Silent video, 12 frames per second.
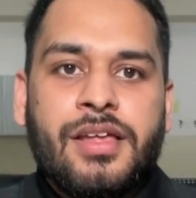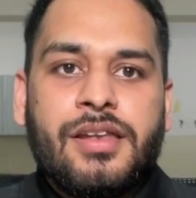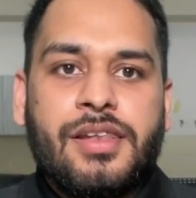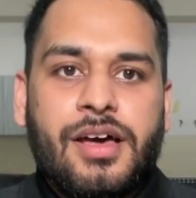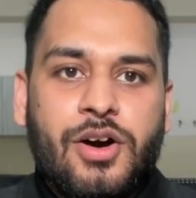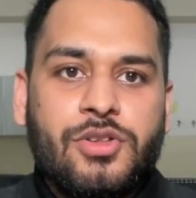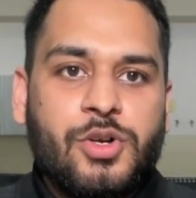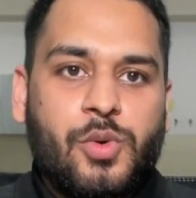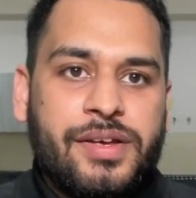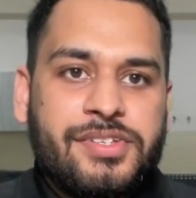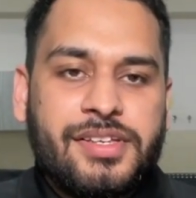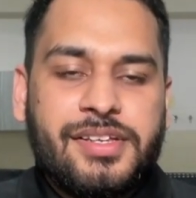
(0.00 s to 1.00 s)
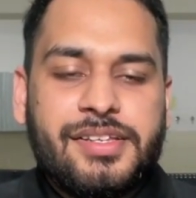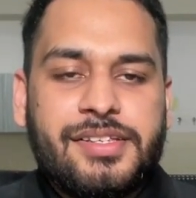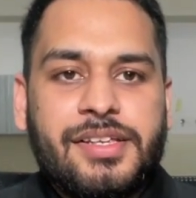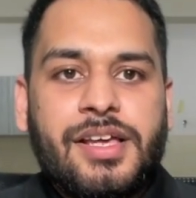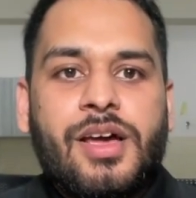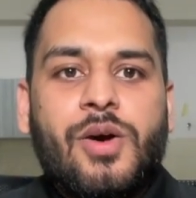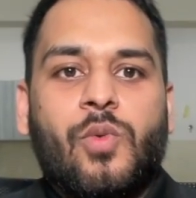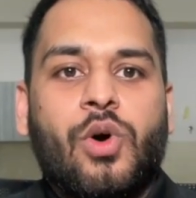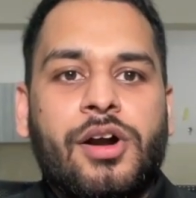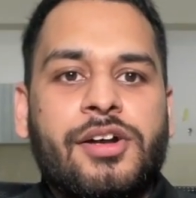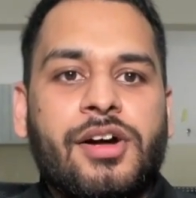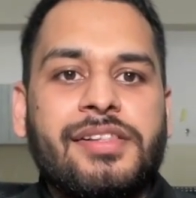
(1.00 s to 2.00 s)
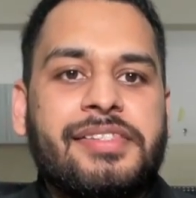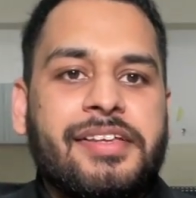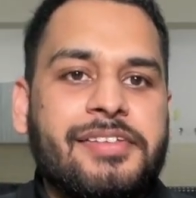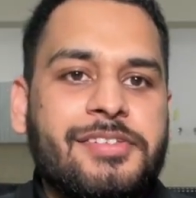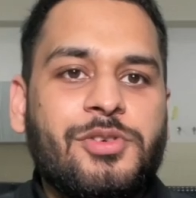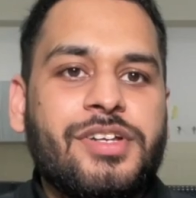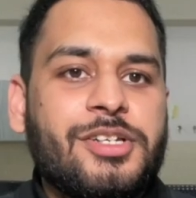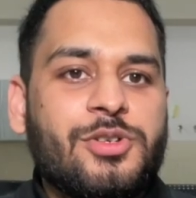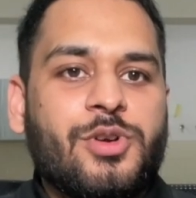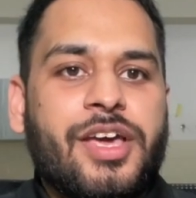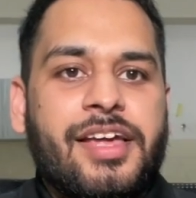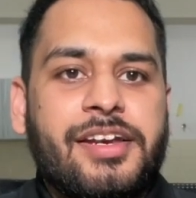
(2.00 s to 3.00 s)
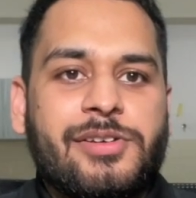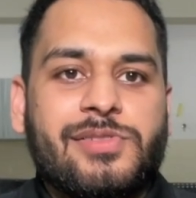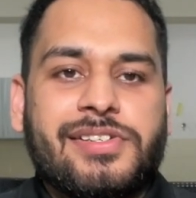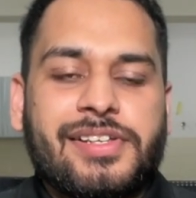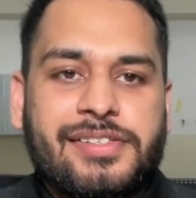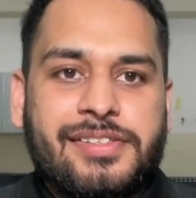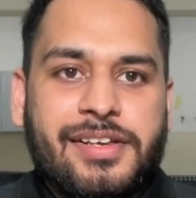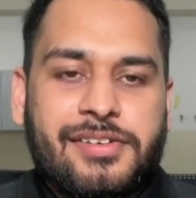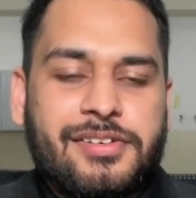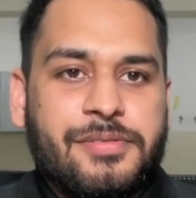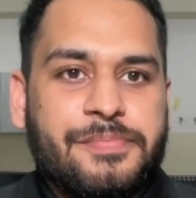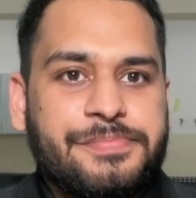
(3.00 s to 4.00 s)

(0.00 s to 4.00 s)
Now the question is, what all things you need to carry to the test center?